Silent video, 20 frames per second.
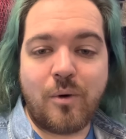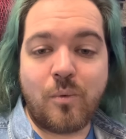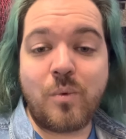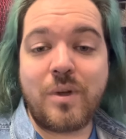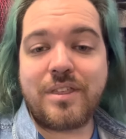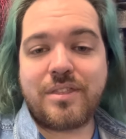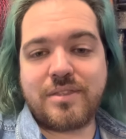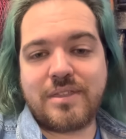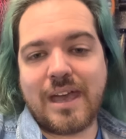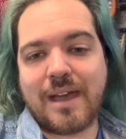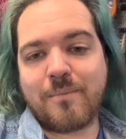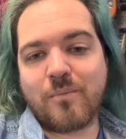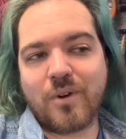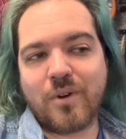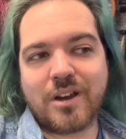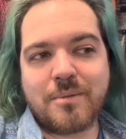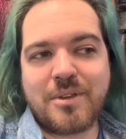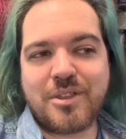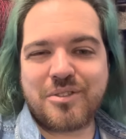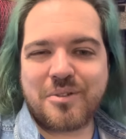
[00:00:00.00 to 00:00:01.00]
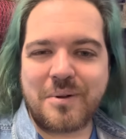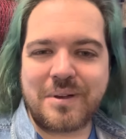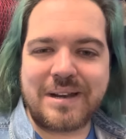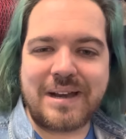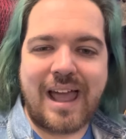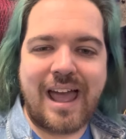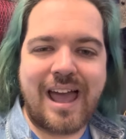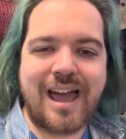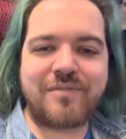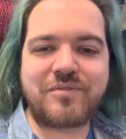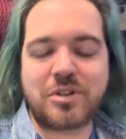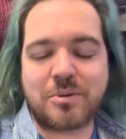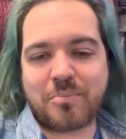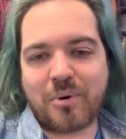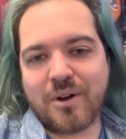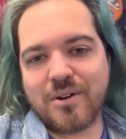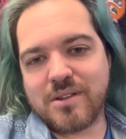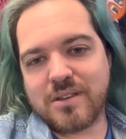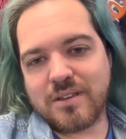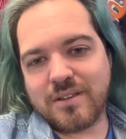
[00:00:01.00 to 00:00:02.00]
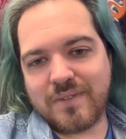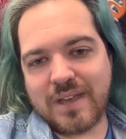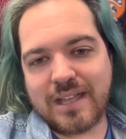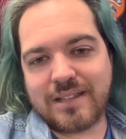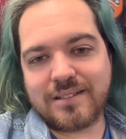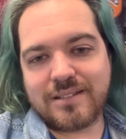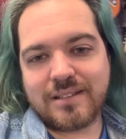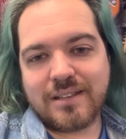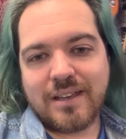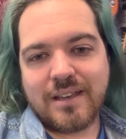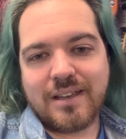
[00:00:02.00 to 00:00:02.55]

with them, we're going to be throwing an after party event